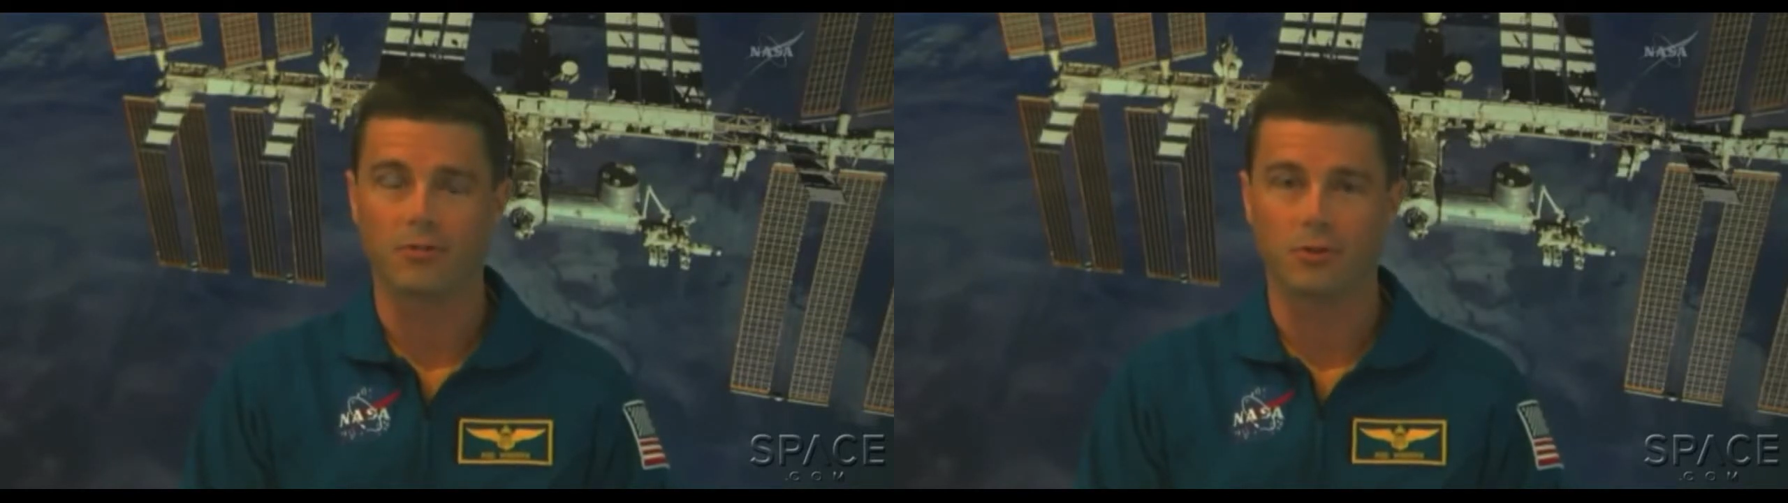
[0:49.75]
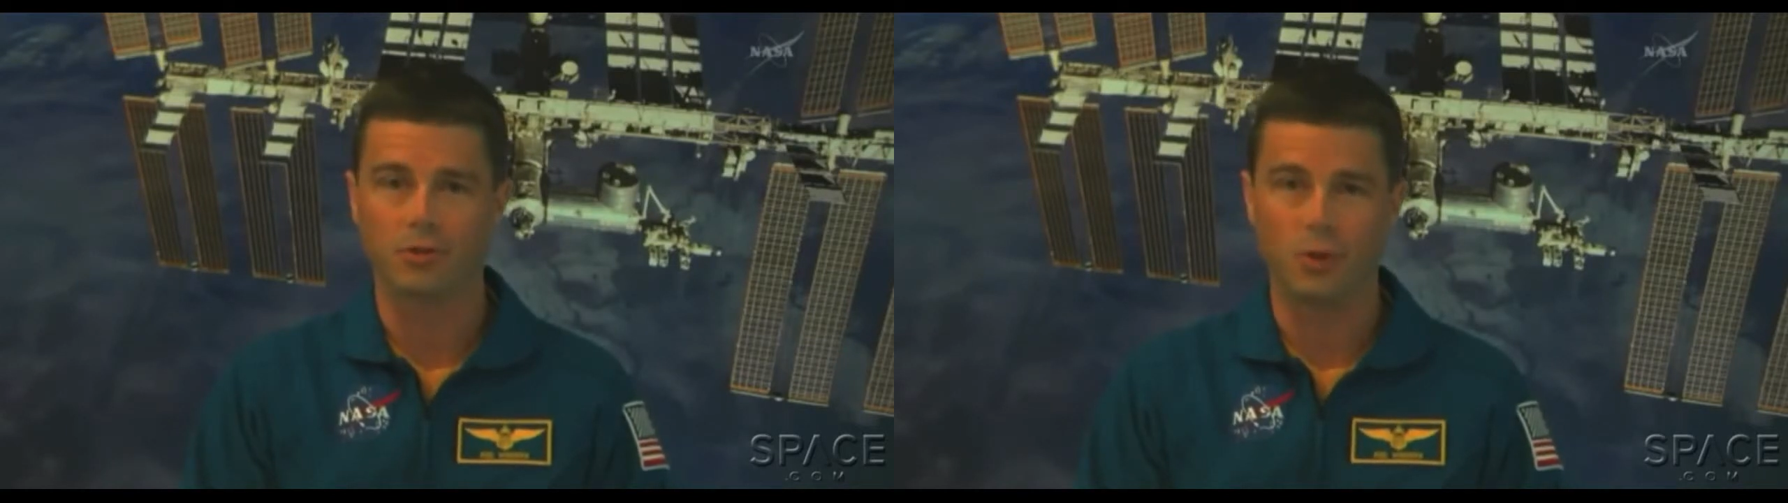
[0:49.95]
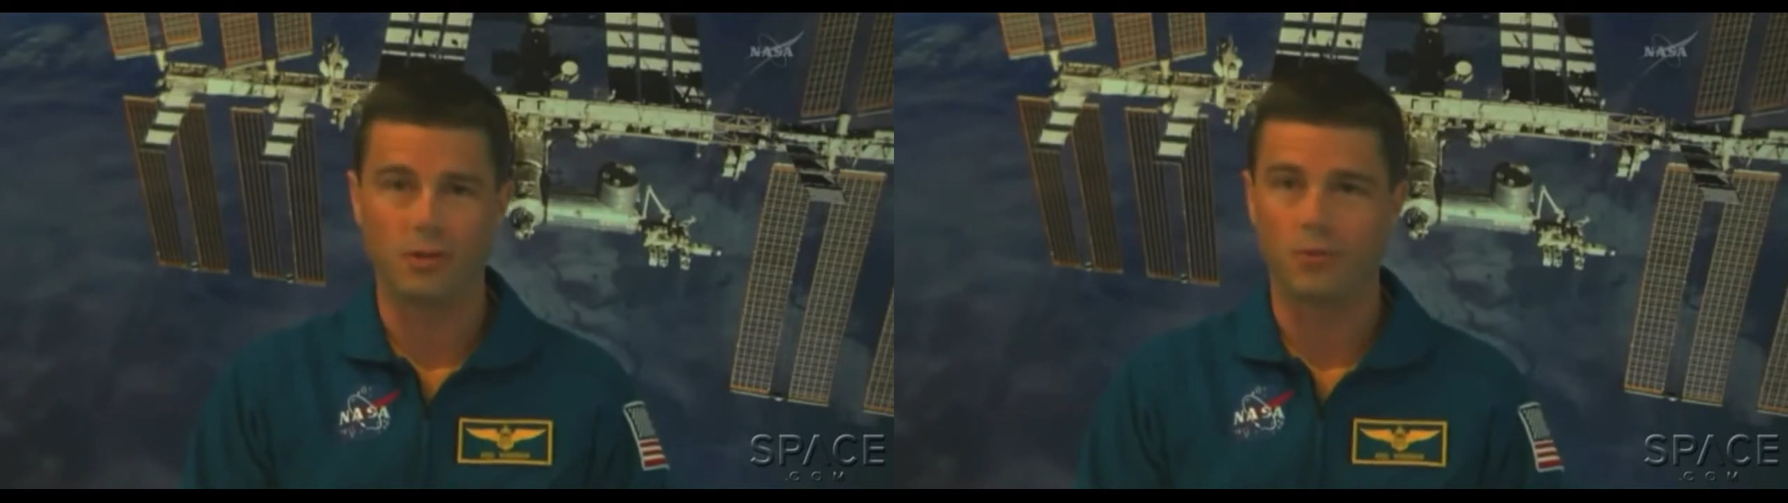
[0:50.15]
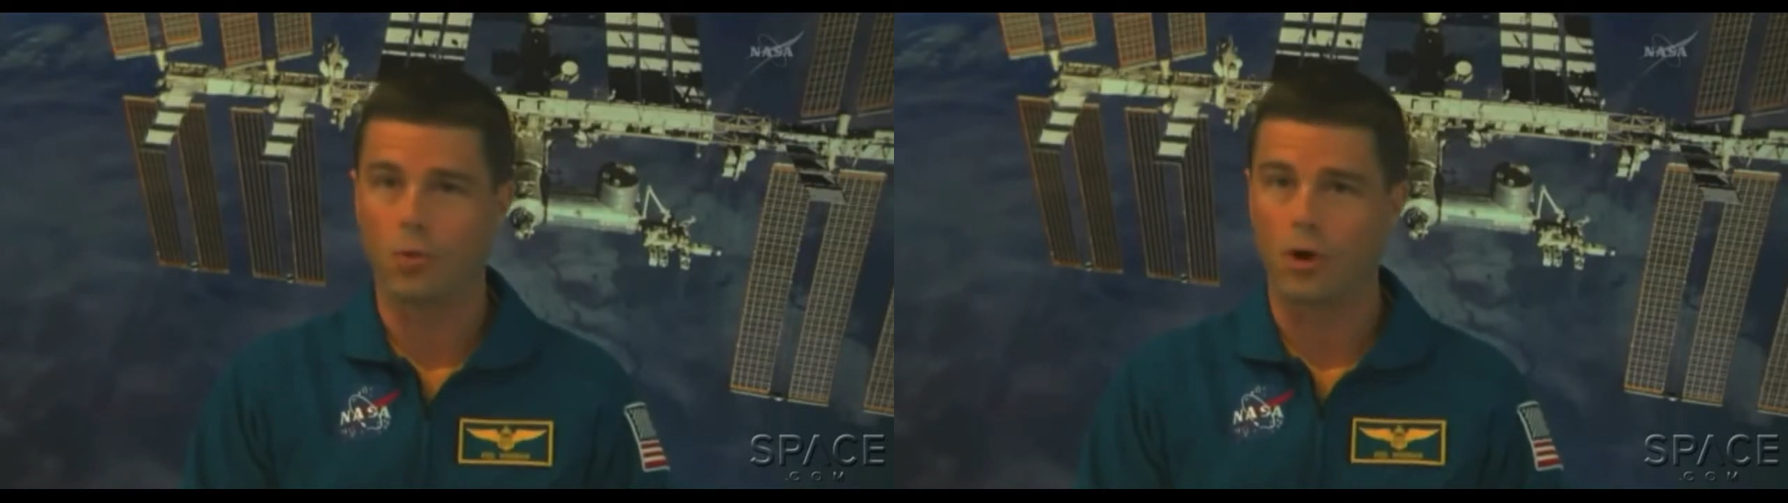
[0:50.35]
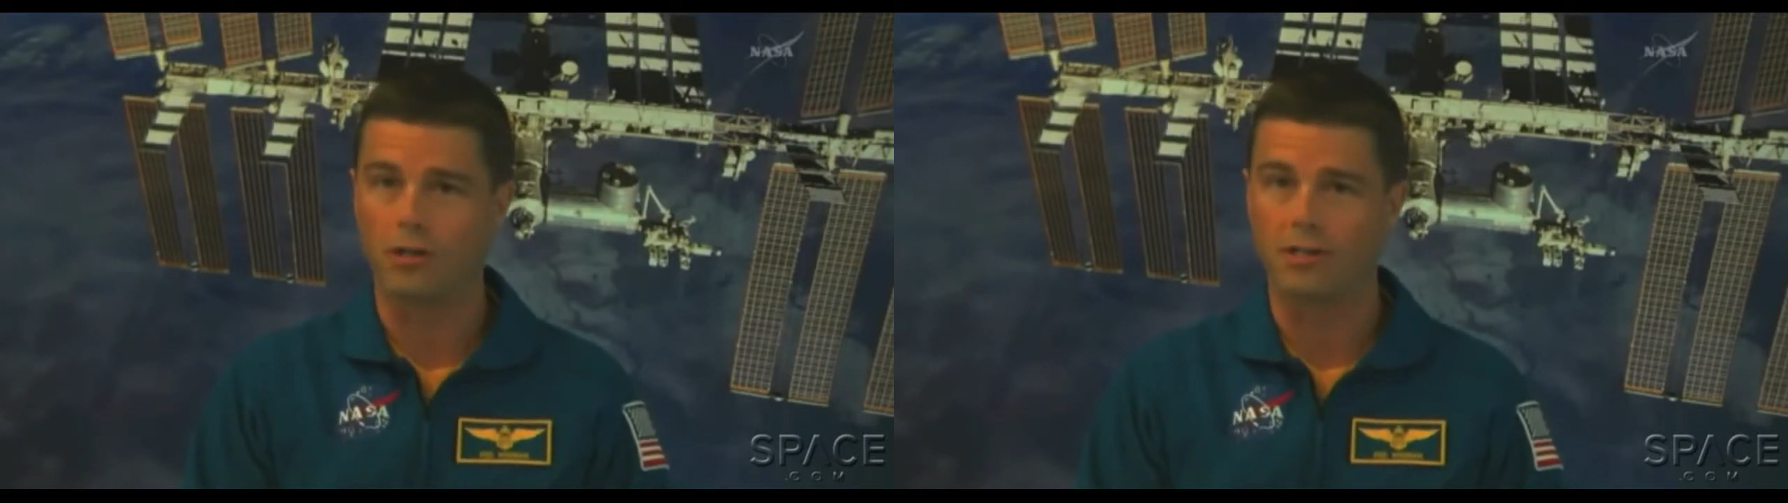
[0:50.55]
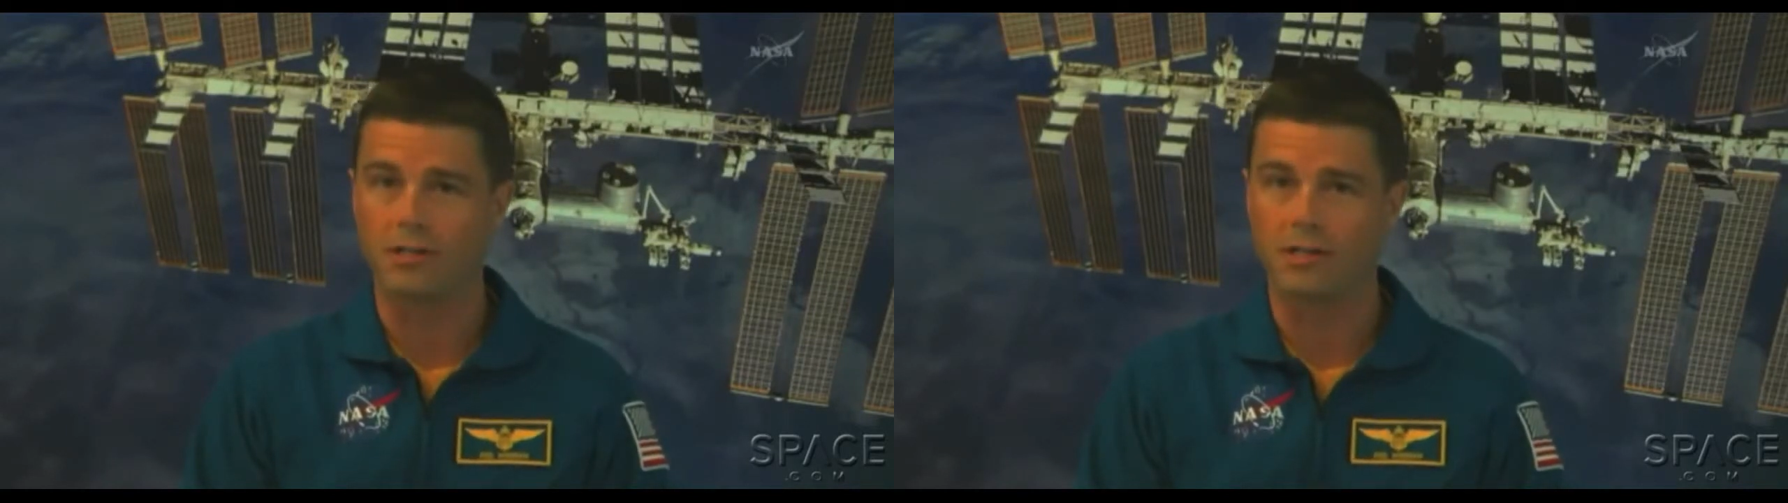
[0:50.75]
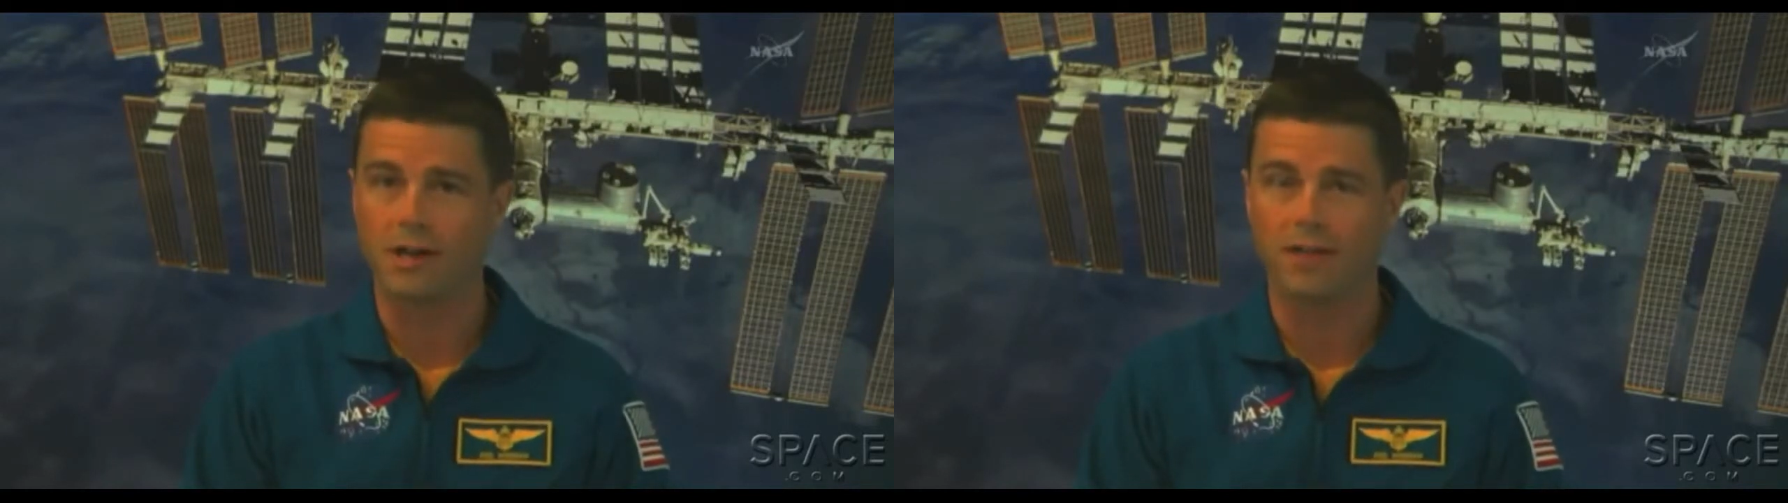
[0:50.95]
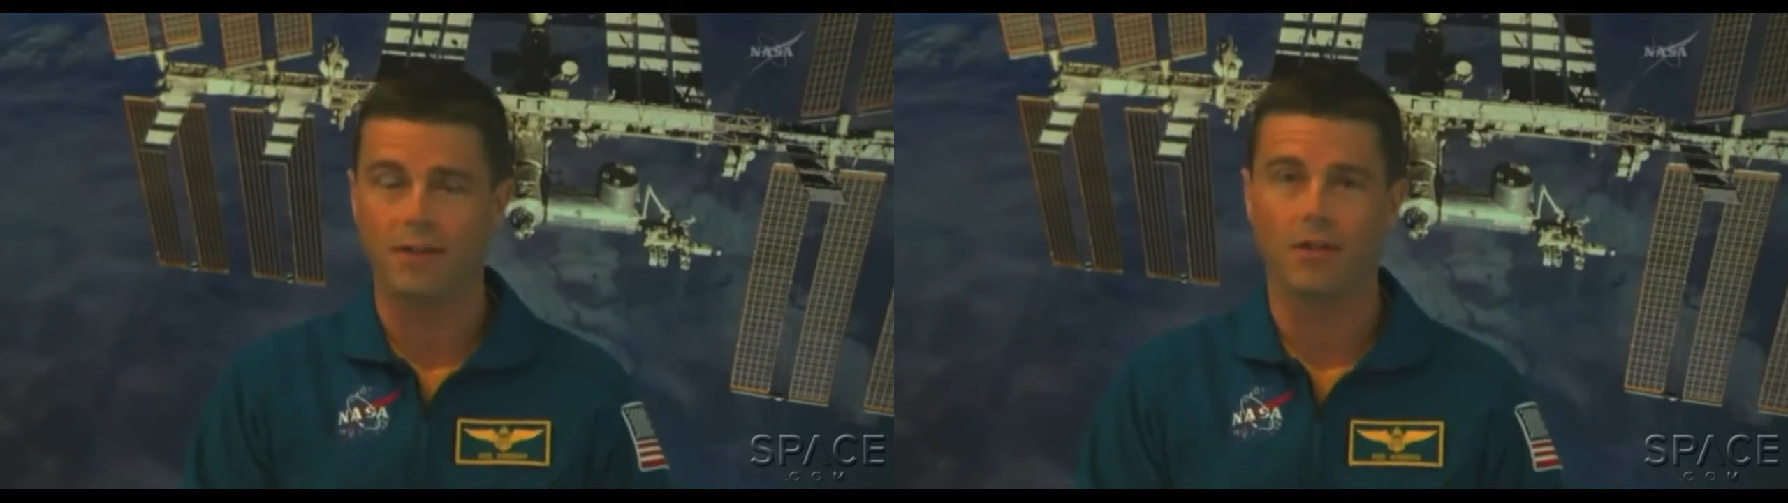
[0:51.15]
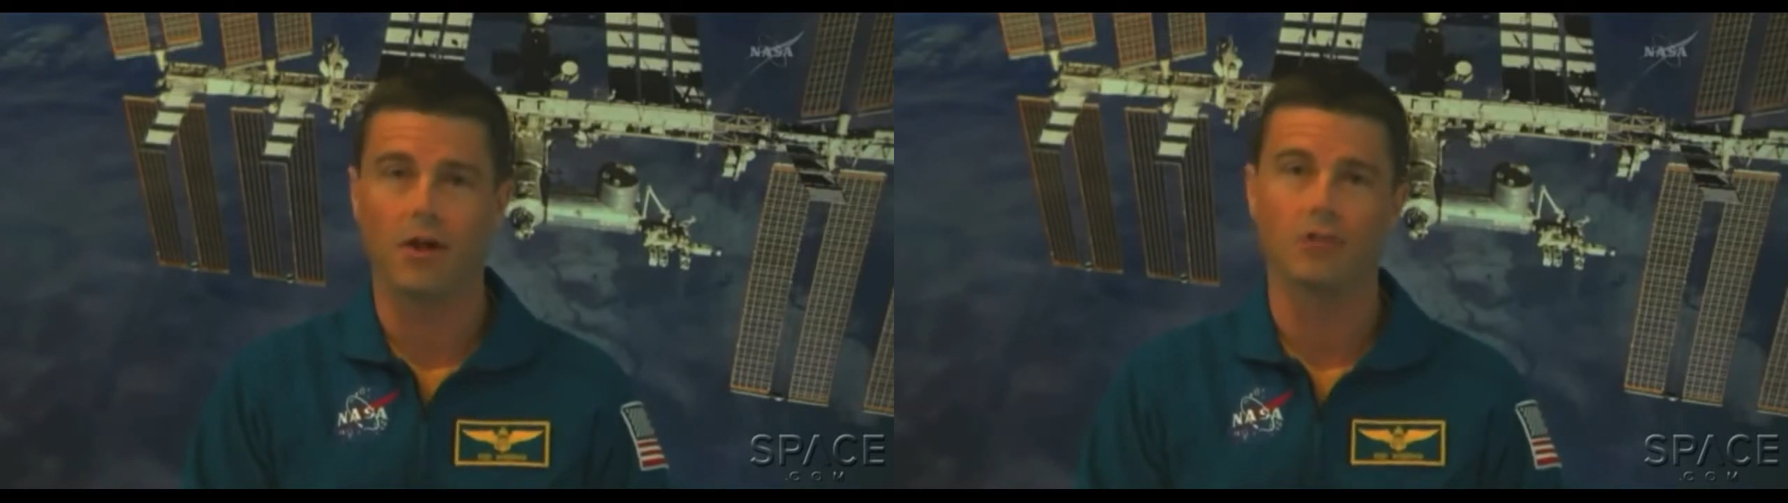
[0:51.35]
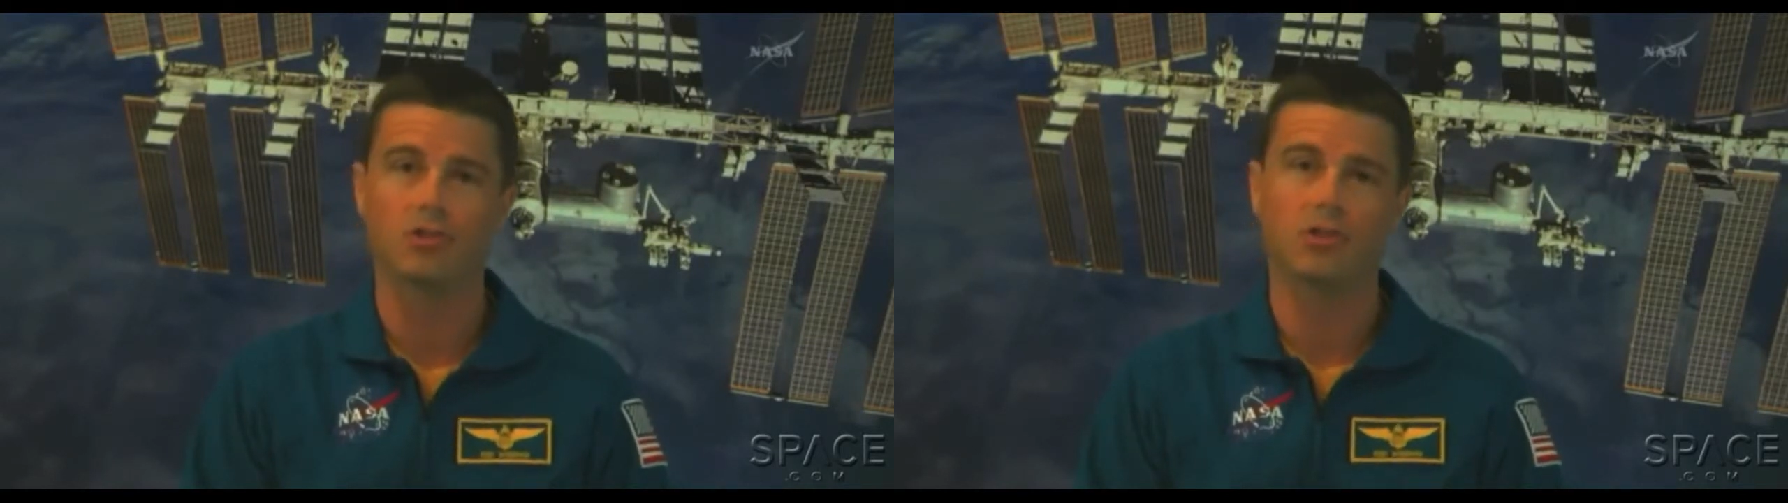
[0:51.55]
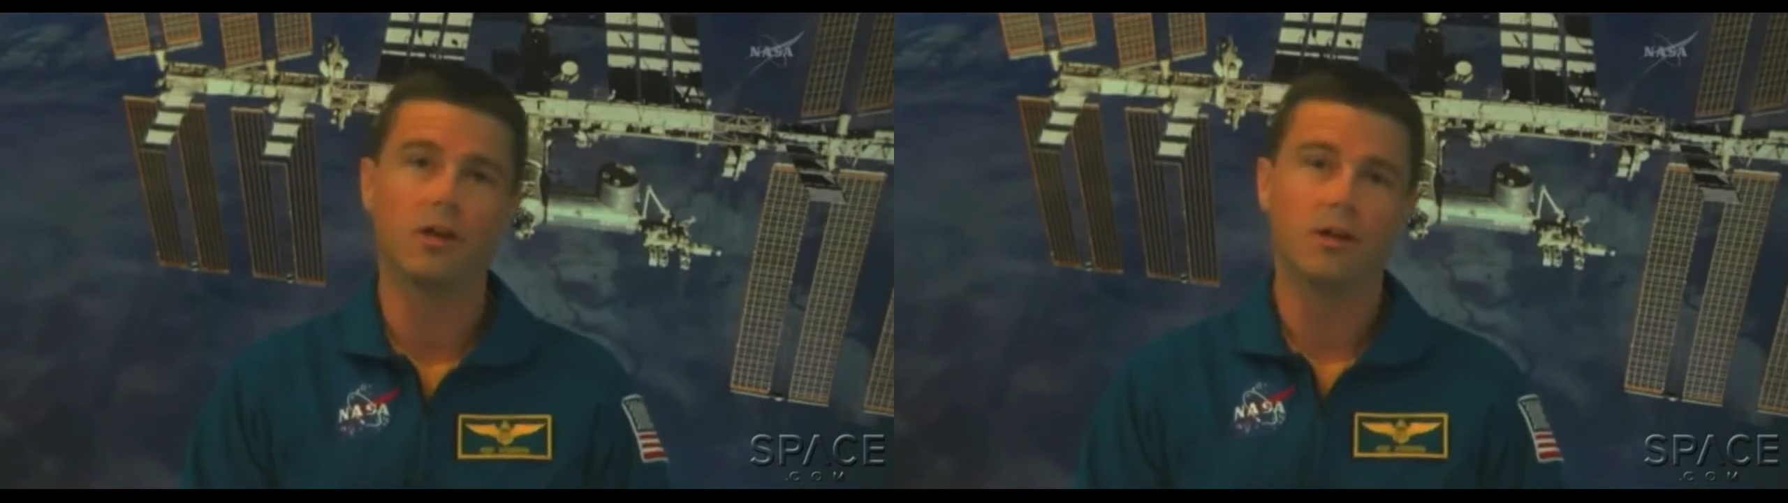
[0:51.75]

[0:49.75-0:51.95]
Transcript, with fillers: for two weeks of quarantine and then launch.